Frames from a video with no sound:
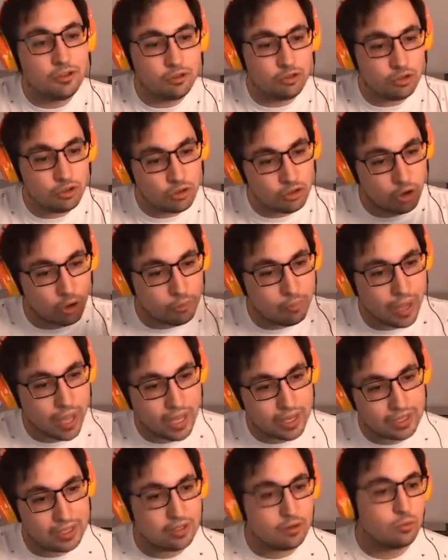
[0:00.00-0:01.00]
But if you do
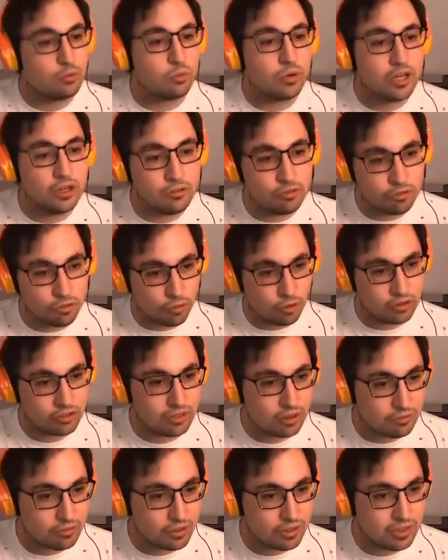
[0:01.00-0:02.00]
go back and
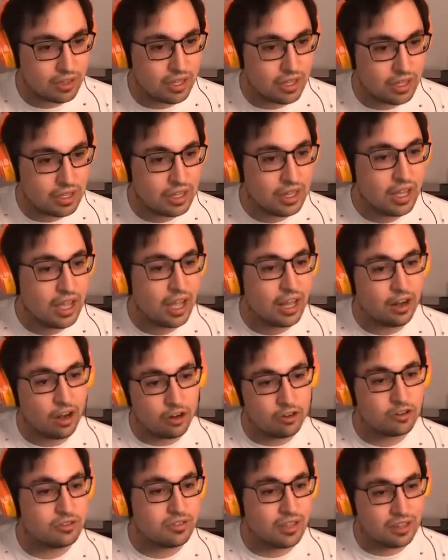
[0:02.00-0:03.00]
reinforce everything
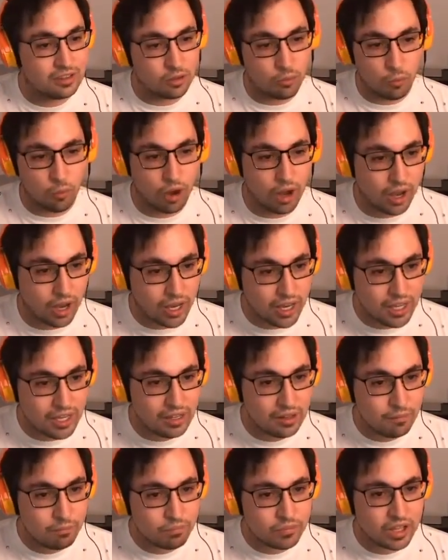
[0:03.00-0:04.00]
and understand the
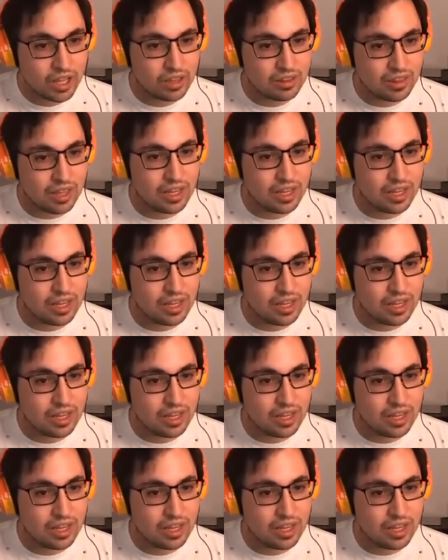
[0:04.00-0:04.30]
why,